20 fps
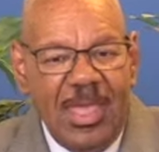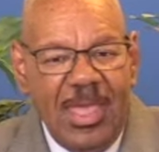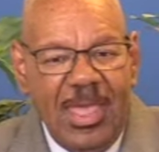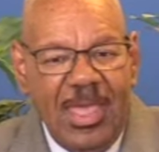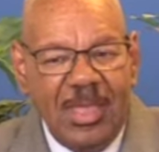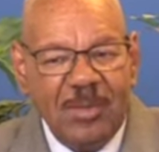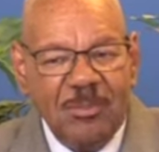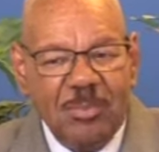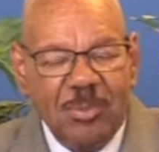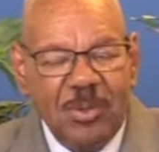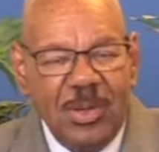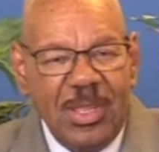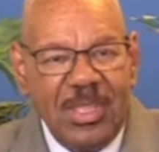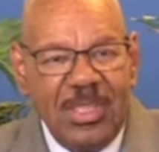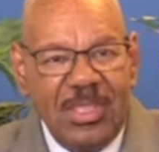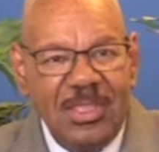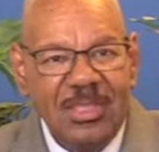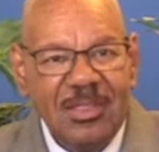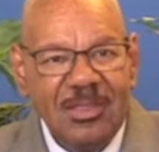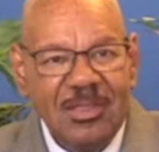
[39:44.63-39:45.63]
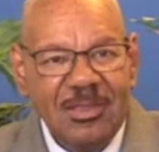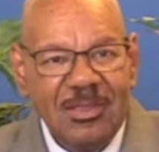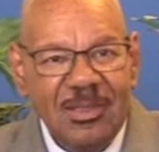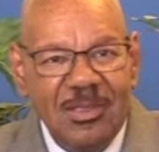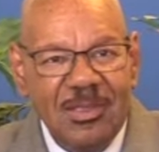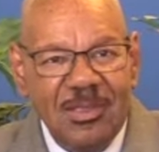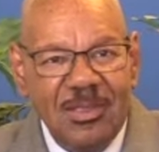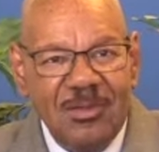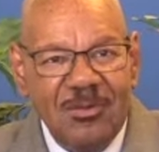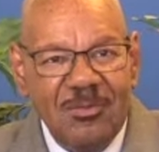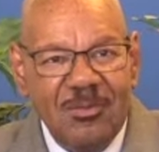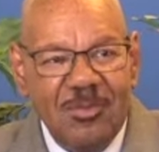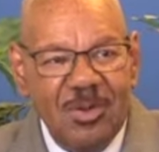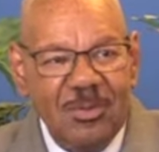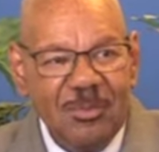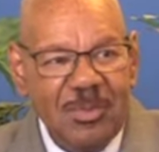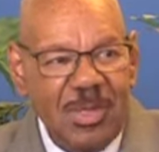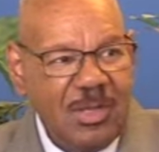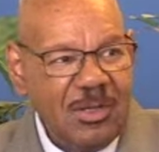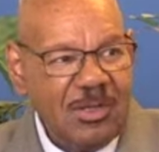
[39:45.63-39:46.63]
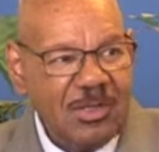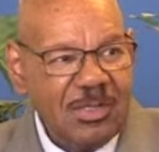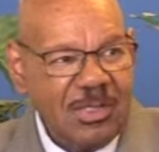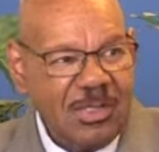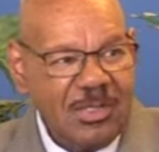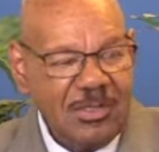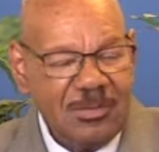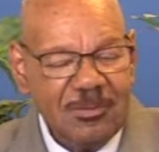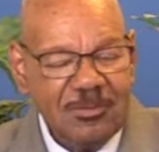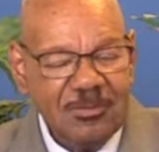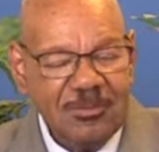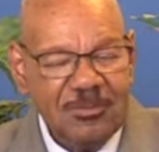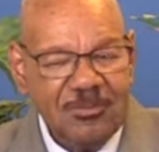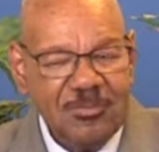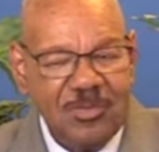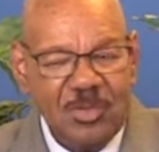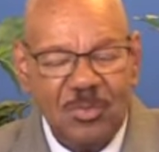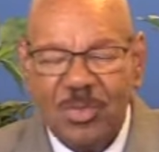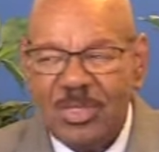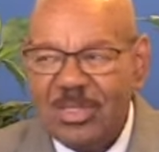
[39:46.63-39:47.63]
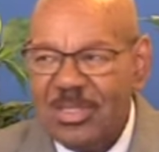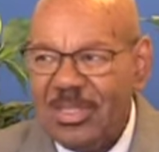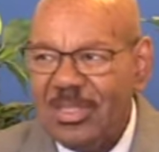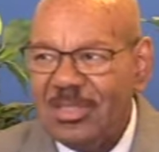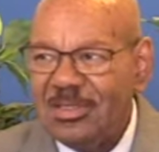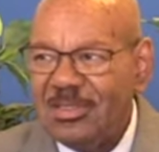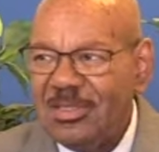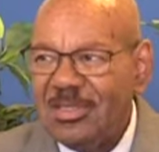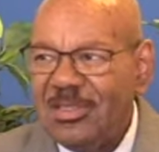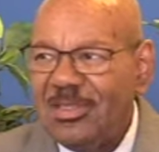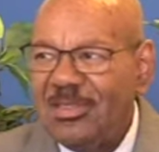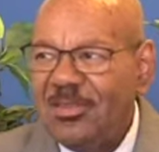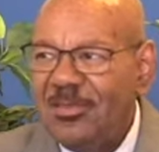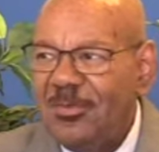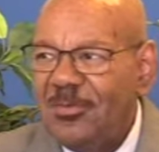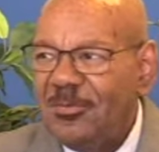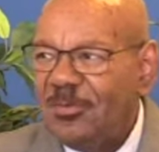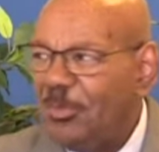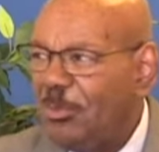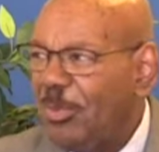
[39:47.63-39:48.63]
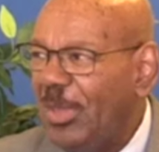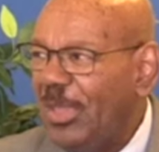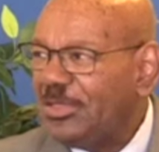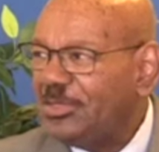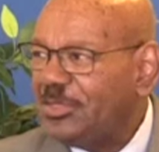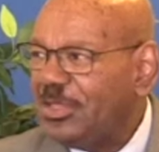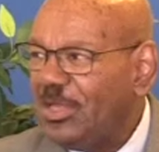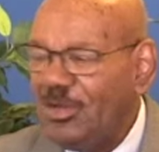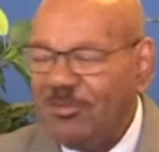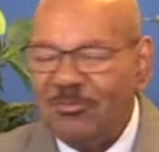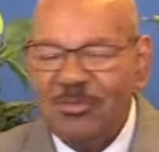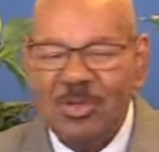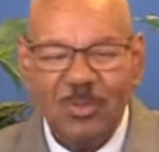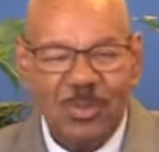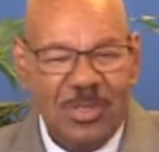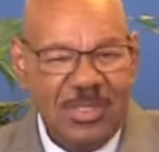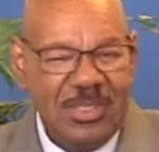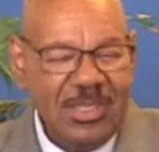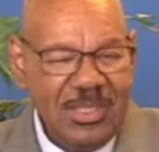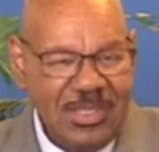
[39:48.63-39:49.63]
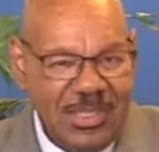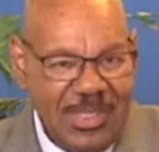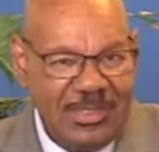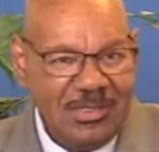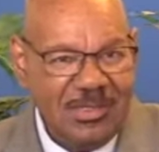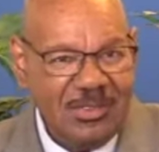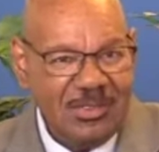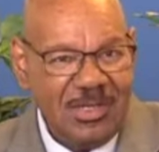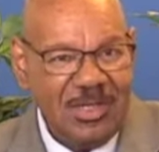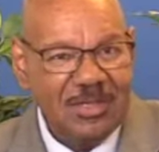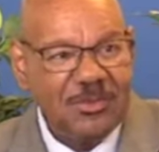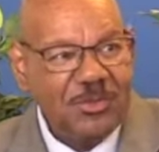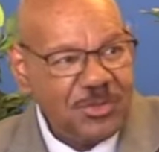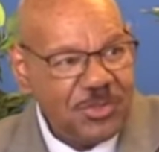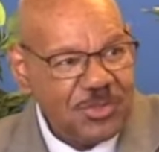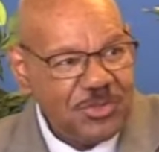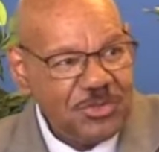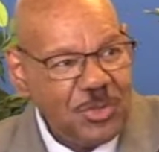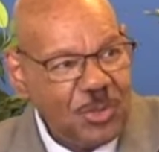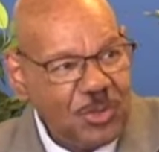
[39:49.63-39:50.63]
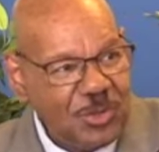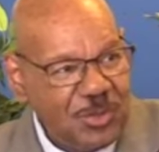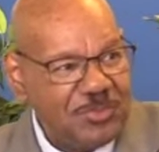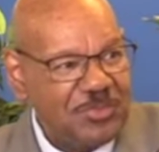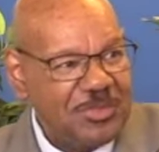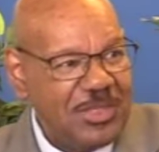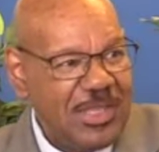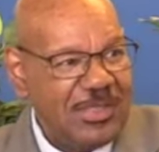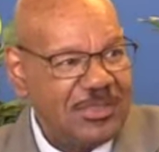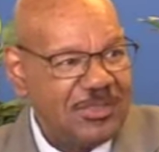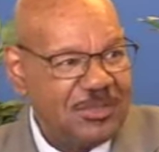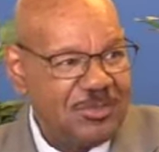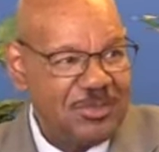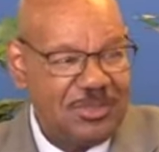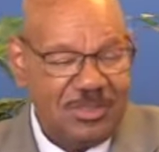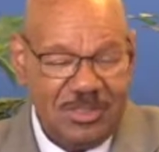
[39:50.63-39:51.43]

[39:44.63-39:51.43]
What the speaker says: and pray for America, that we get the best government we can get under the circumstances.